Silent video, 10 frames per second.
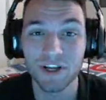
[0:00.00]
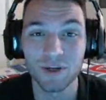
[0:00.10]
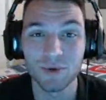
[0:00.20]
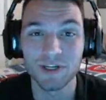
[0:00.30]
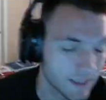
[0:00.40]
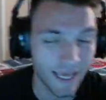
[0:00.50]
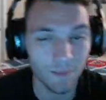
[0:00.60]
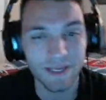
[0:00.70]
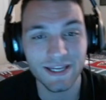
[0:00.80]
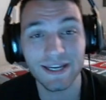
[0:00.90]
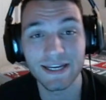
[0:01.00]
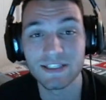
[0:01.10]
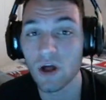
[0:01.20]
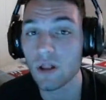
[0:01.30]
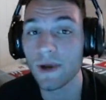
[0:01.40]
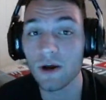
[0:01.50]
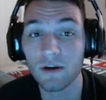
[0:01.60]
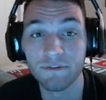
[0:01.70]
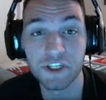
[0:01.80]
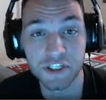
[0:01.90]
into it. Gambit is all about
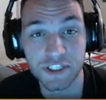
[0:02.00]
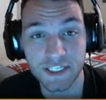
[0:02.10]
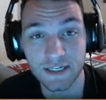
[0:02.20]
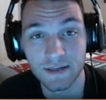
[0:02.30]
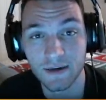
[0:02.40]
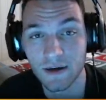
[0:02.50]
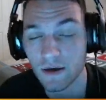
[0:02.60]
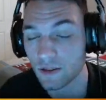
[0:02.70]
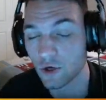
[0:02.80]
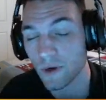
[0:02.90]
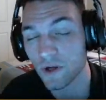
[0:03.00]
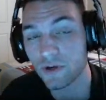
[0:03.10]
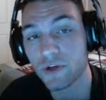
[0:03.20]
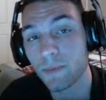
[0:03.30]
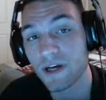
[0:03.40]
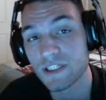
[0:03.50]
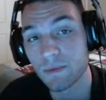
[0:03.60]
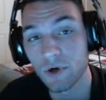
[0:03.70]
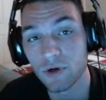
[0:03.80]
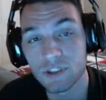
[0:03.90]
efficiency. The quicker you deposit
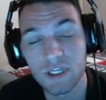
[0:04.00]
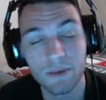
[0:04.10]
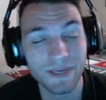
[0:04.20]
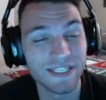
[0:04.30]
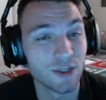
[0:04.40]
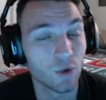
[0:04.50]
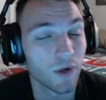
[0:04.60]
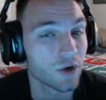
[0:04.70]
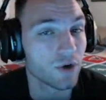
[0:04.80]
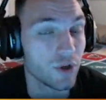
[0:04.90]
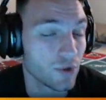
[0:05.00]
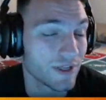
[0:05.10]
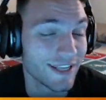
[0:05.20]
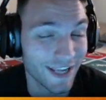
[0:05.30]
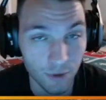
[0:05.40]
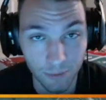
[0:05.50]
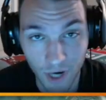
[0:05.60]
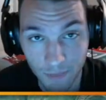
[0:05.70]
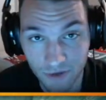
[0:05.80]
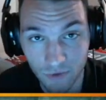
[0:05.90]
moats means the quicker you can get your
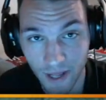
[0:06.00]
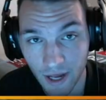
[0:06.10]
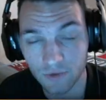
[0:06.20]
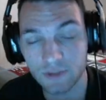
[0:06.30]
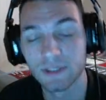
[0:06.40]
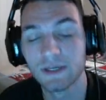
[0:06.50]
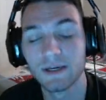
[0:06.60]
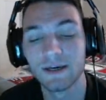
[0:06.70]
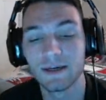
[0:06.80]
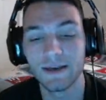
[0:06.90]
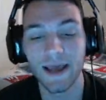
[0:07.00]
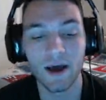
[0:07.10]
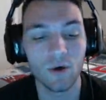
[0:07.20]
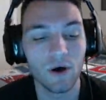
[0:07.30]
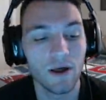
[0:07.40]
primeval out. Now,